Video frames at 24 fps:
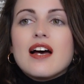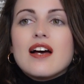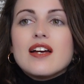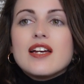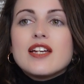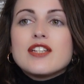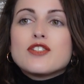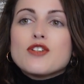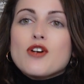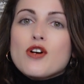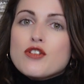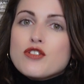
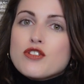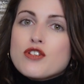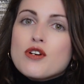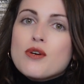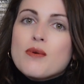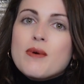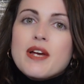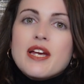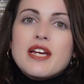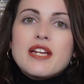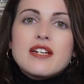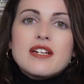it's also
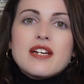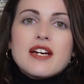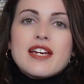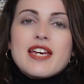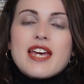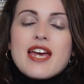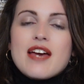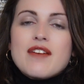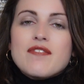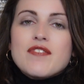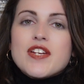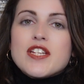in a
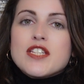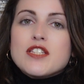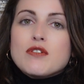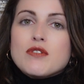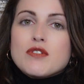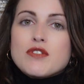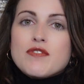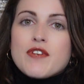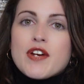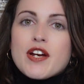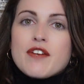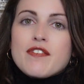canvas, so
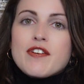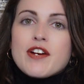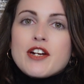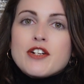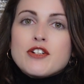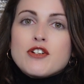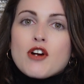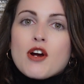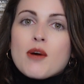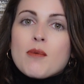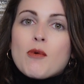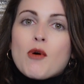it's very, very
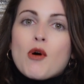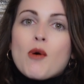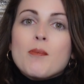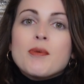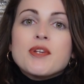durable,